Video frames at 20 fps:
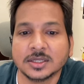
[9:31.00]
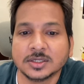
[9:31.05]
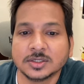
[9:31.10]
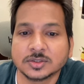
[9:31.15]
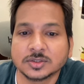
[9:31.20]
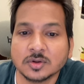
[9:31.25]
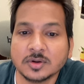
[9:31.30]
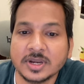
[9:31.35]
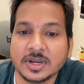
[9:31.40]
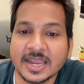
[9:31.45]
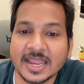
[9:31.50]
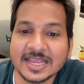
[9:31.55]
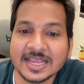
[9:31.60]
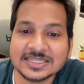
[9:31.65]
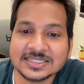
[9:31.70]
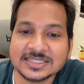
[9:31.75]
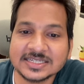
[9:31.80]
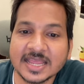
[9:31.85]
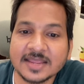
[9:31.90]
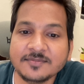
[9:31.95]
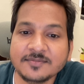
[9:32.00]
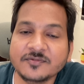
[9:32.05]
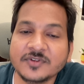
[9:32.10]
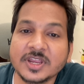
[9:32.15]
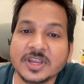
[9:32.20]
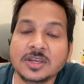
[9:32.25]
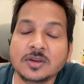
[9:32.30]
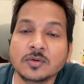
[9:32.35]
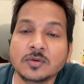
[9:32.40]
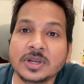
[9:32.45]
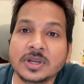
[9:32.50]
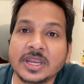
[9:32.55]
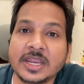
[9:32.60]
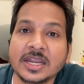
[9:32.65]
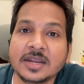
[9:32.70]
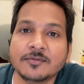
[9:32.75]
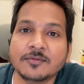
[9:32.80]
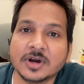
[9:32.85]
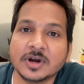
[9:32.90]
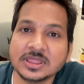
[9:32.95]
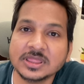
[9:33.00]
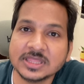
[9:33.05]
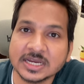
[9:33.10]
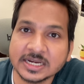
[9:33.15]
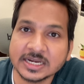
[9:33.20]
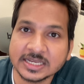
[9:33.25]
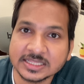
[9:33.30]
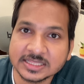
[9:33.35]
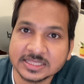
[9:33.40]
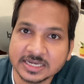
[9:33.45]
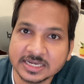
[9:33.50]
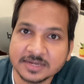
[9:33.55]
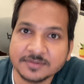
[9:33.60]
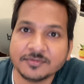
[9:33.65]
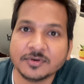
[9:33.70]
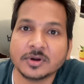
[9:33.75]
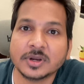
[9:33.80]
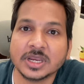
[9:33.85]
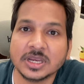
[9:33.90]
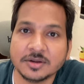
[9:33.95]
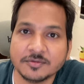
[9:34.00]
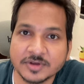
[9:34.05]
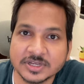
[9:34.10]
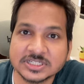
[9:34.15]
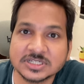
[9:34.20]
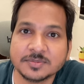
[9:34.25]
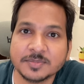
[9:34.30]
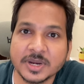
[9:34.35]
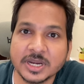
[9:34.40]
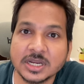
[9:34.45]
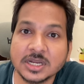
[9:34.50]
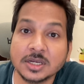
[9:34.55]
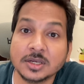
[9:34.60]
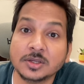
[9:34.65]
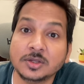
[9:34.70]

So next time when you need 133 for investment,